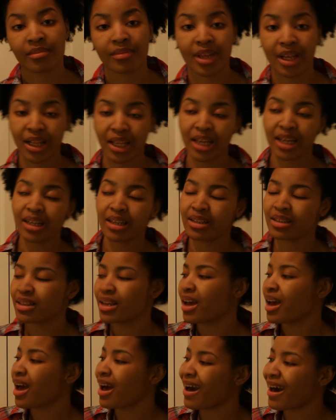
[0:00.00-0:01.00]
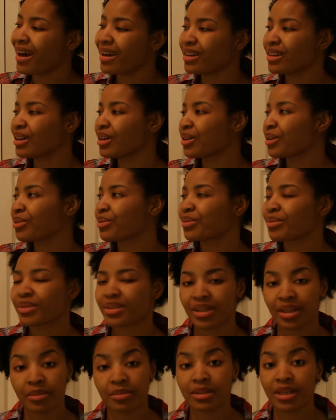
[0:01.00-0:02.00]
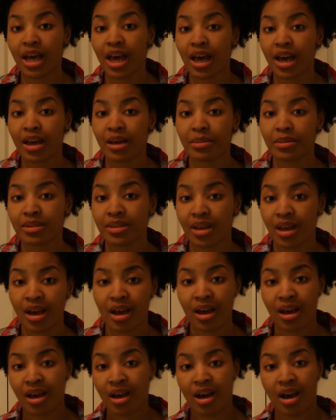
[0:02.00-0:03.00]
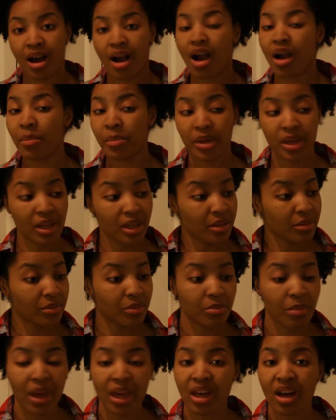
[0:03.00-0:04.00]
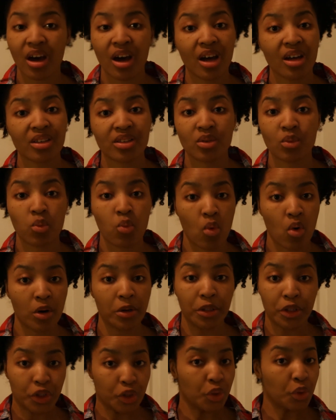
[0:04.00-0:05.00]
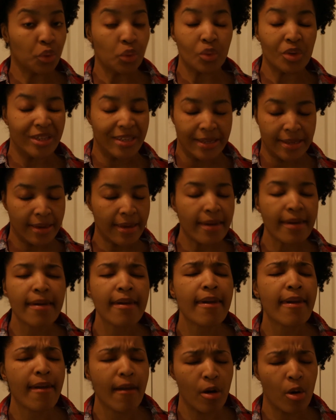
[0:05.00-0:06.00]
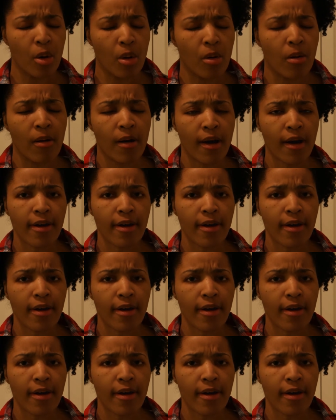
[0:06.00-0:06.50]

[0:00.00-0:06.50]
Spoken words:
Now, ladies, I know sometimes our men make us want to kill